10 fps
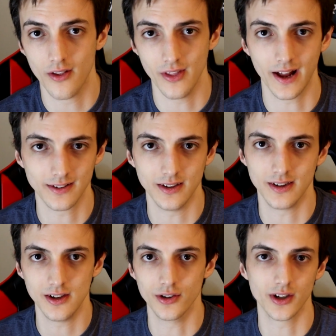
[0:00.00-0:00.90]

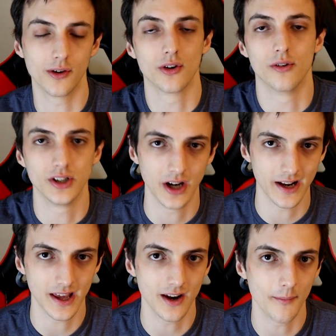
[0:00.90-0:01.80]
Lex's heels. I was already trying
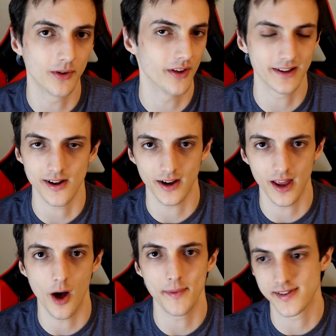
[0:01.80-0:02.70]
to get him, so that's not going
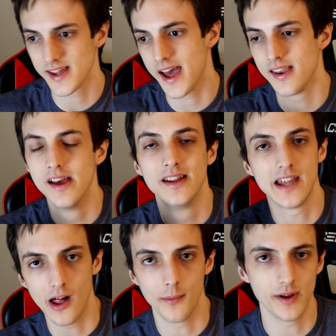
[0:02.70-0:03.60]
to help. Instead,
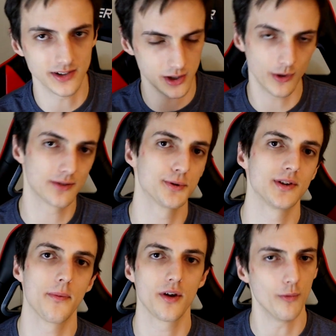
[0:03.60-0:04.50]
tell him this. He whispers
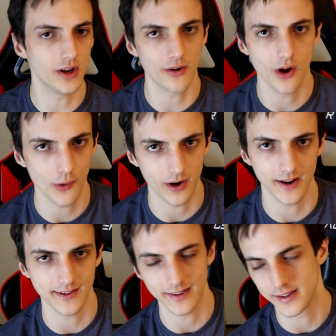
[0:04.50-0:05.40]
something. We don't know what it
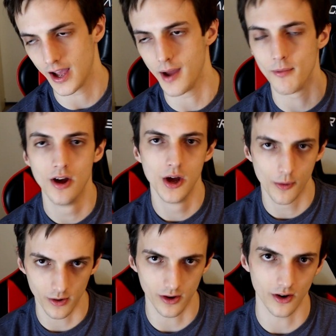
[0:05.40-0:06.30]
is at the time.
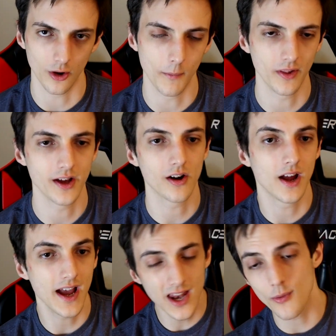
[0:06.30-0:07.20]
We learn a little bit later.
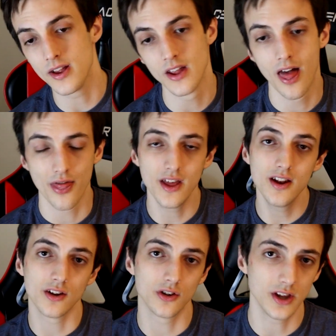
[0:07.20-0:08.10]
Anyways,
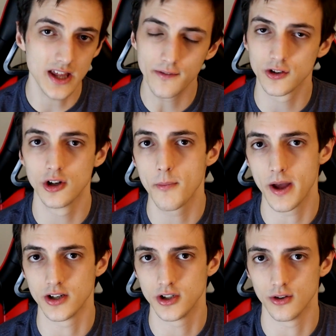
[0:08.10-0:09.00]
then evil
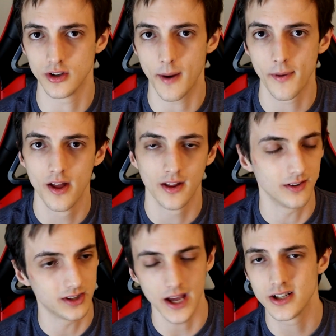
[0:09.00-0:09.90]
Superman shows up.
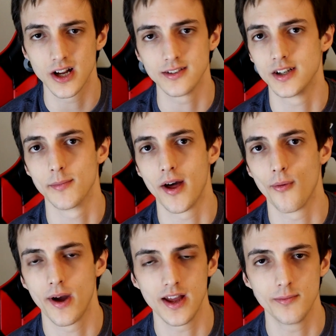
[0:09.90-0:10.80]
Deadshot's here, by the
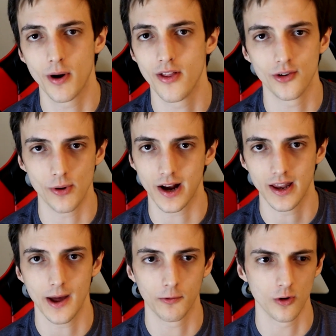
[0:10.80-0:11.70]
way. He's part of this
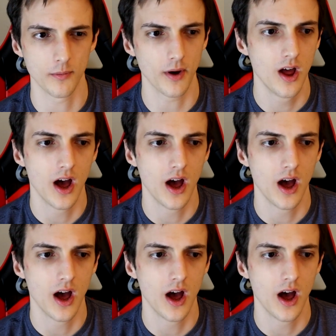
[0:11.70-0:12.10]
ragtag group.